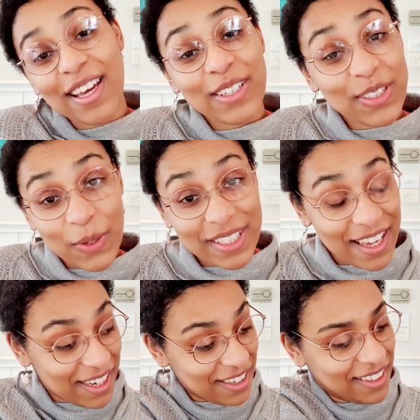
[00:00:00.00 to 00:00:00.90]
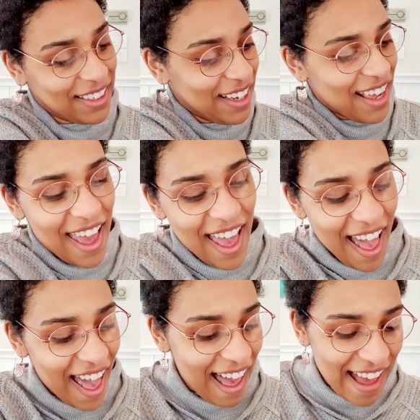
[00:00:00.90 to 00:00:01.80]
So excited.
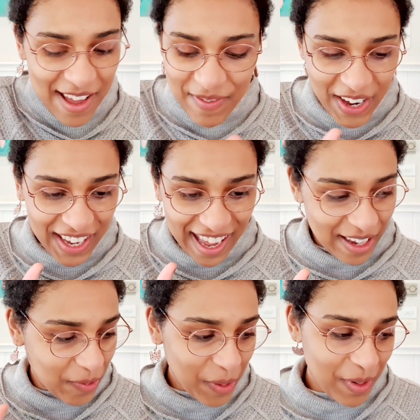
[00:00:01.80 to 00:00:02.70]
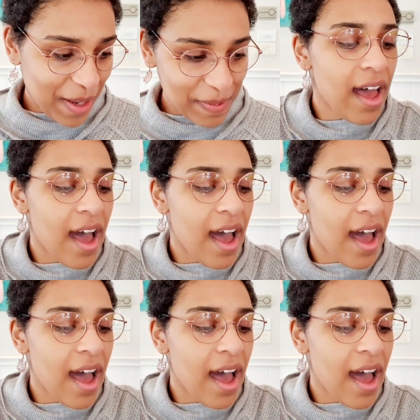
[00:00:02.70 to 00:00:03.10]
Okay, what are we up to?